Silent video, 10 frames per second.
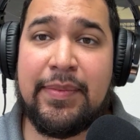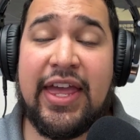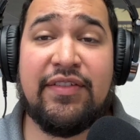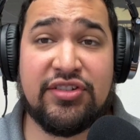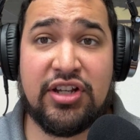They
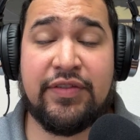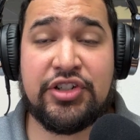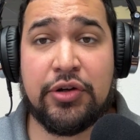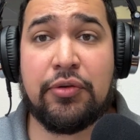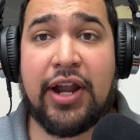have a soft
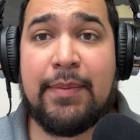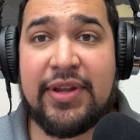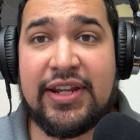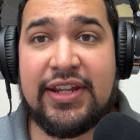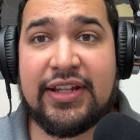shell crab
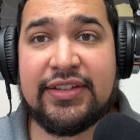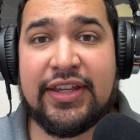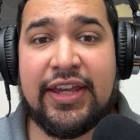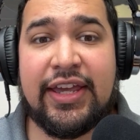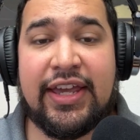Benedict,
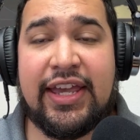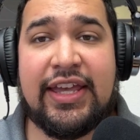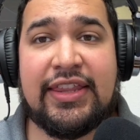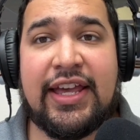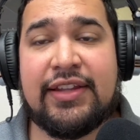
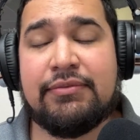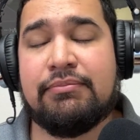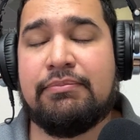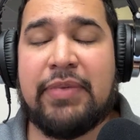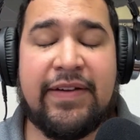and that
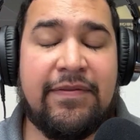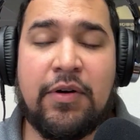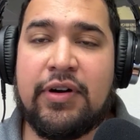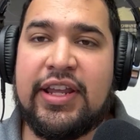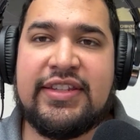by
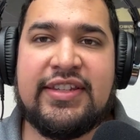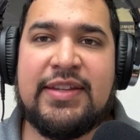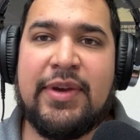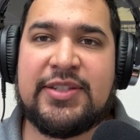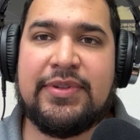far exceeds
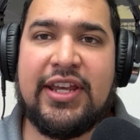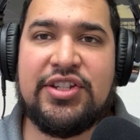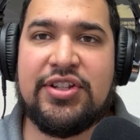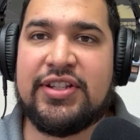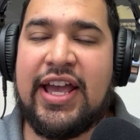my
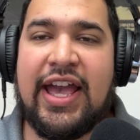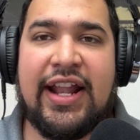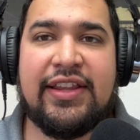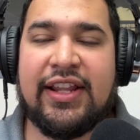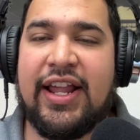expectations. I had
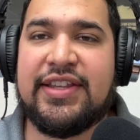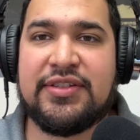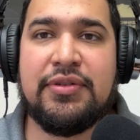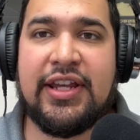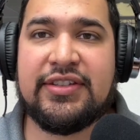it the last
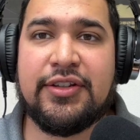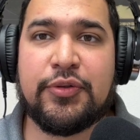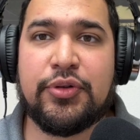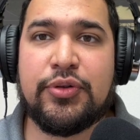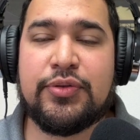2 days of the
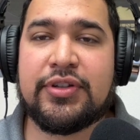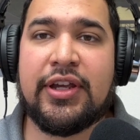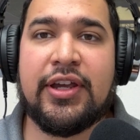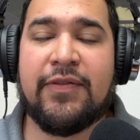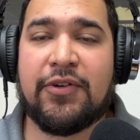cruise
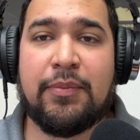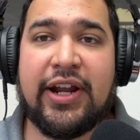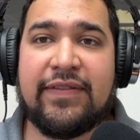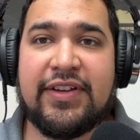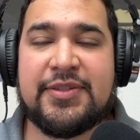for
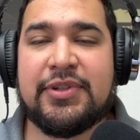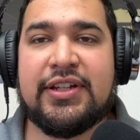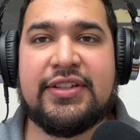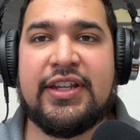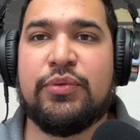breakfast
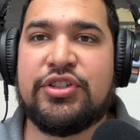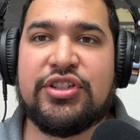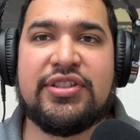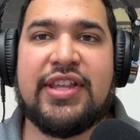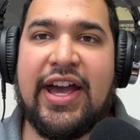because it was
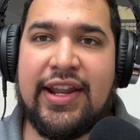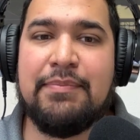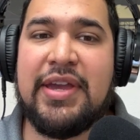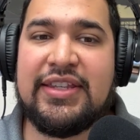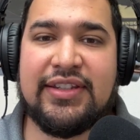just that
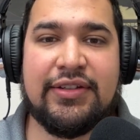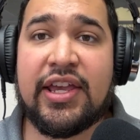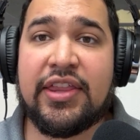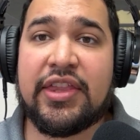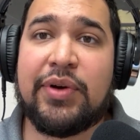amazing.
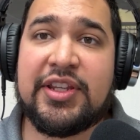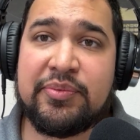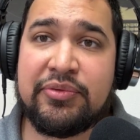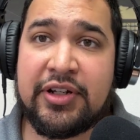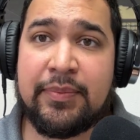The rest
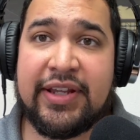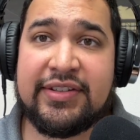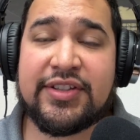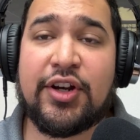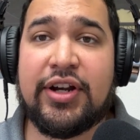of the
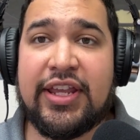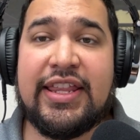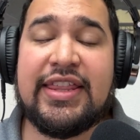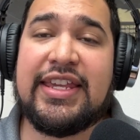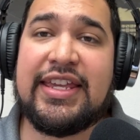places are
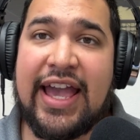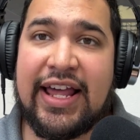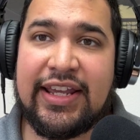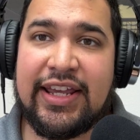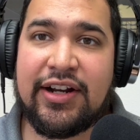in the
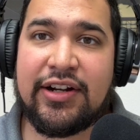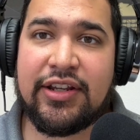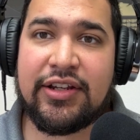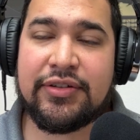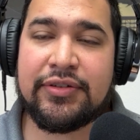galley
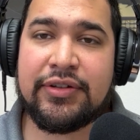area.